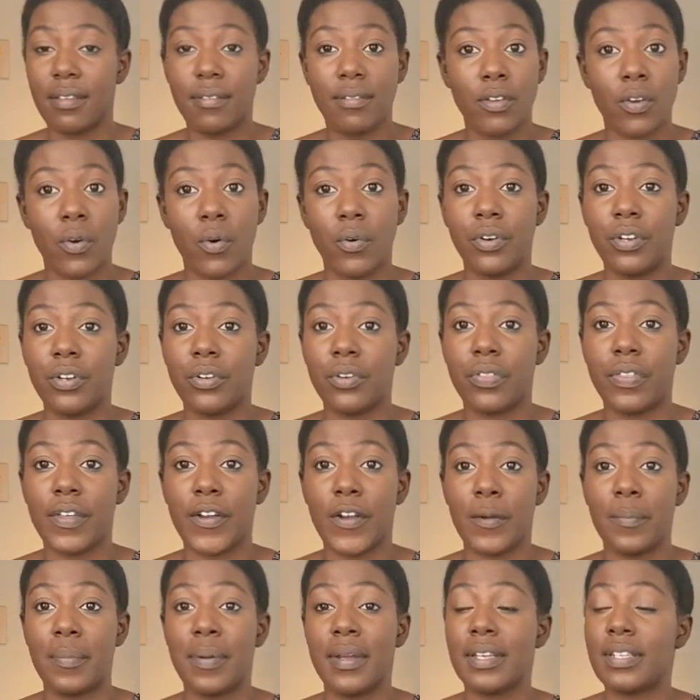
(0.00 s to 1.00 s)
go to your
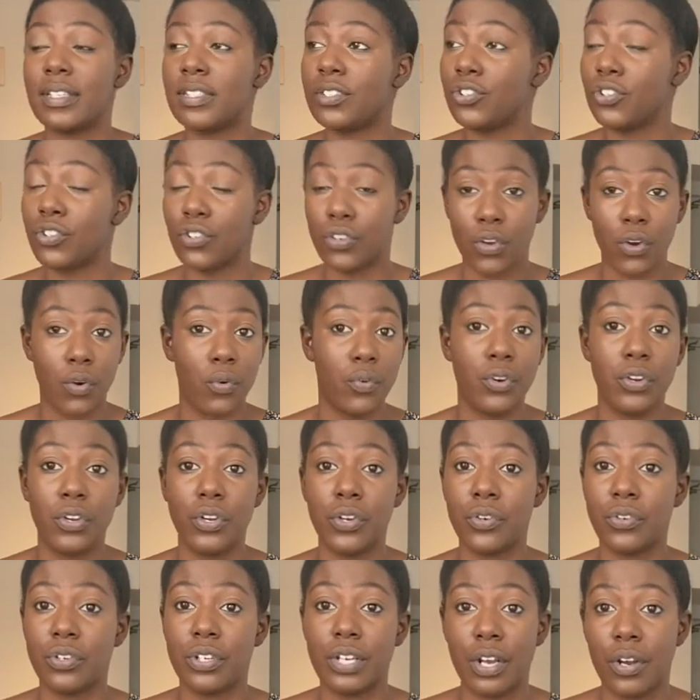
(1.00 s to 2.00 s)
therapist, go to
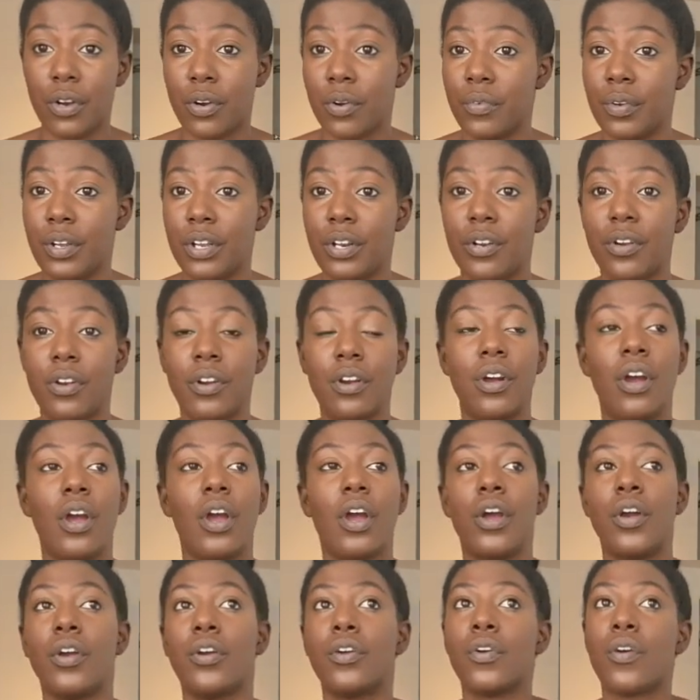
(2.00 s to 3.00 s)
your tarot reader,
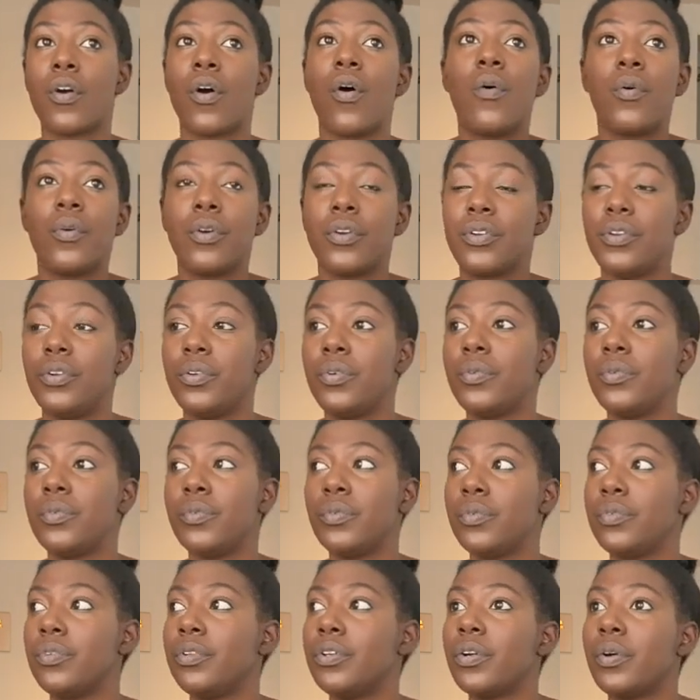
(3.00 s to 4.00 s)
go
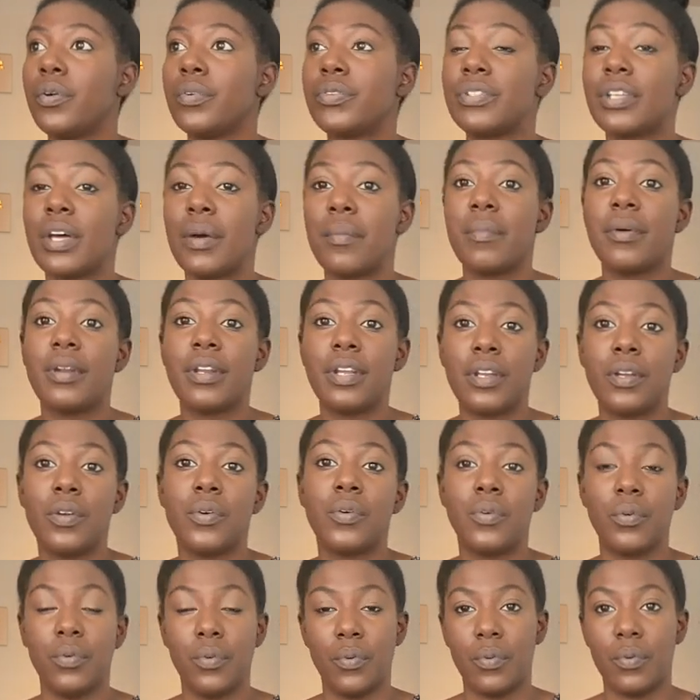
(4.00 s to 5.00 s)
to, you know, somebody
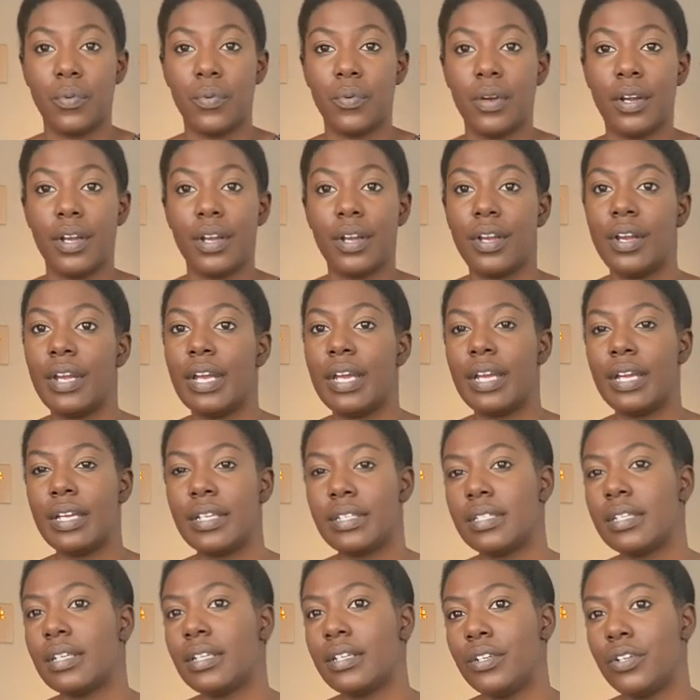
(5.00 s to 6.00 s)
who
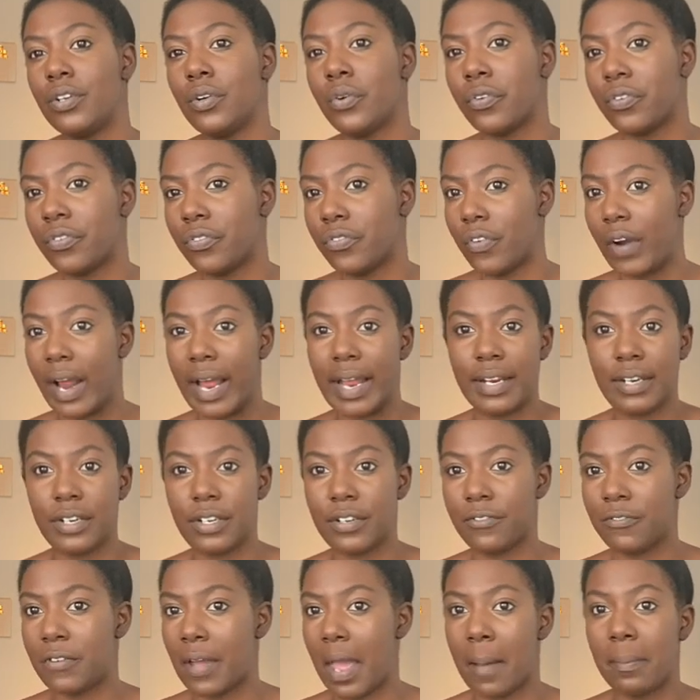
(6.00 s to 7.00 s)
isn't your friend,
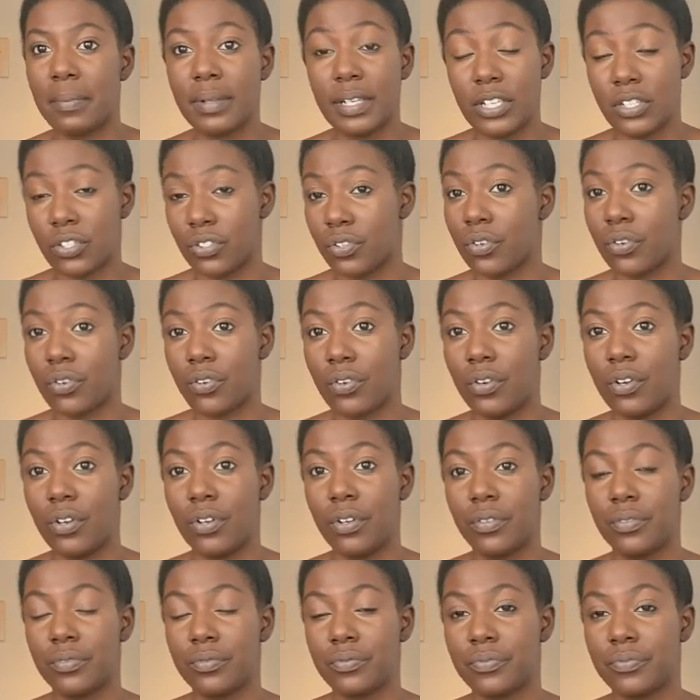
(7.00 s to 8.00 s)
family circle.